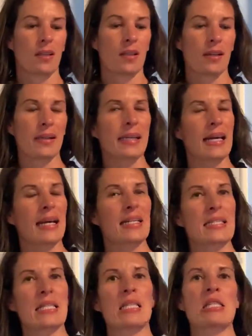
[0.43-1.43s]
All right, guys,
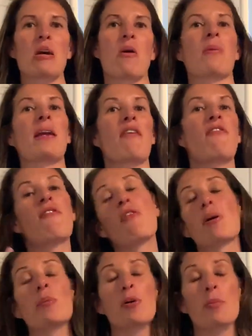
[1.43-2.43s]
so we have 4
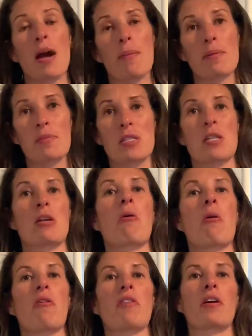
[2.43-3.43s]
more problems to go
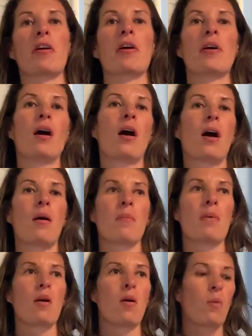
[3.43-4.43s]
over.
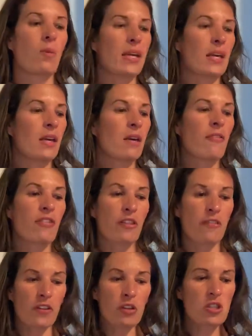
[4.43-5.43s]
For the
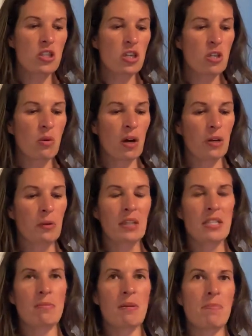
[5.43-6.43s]
first 2 are going
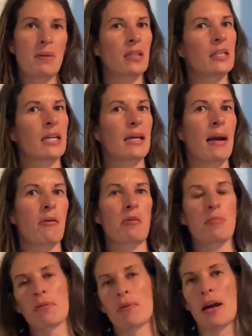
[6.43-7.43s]
to be building our
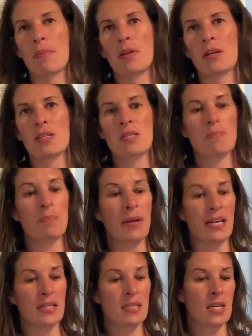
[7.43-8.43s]
parabolas
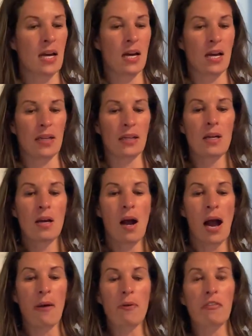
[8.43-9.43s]
based on
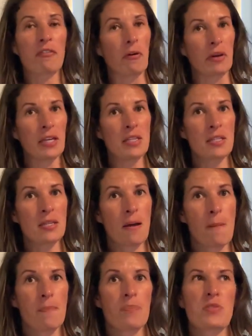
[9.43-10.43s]
our focus.
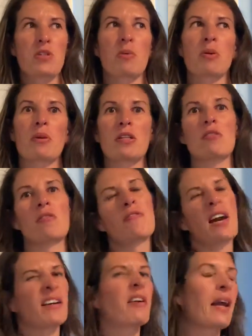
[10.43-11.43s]
So we're going to
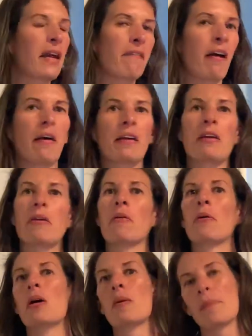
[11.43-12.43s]
find our A value
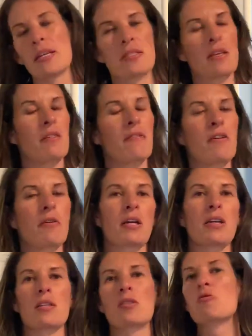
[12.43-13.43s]
based on the
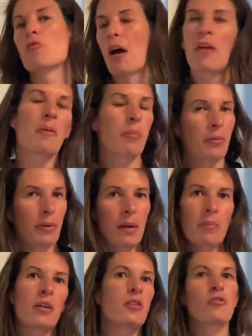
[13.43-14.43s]
focus, draw the
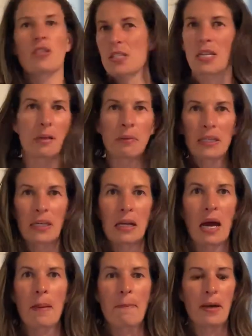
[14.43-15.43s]
parabola just like we did
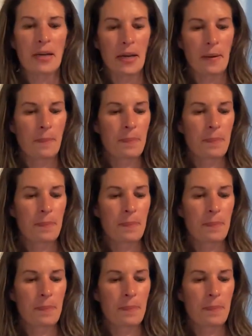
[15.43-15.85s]
on Monday.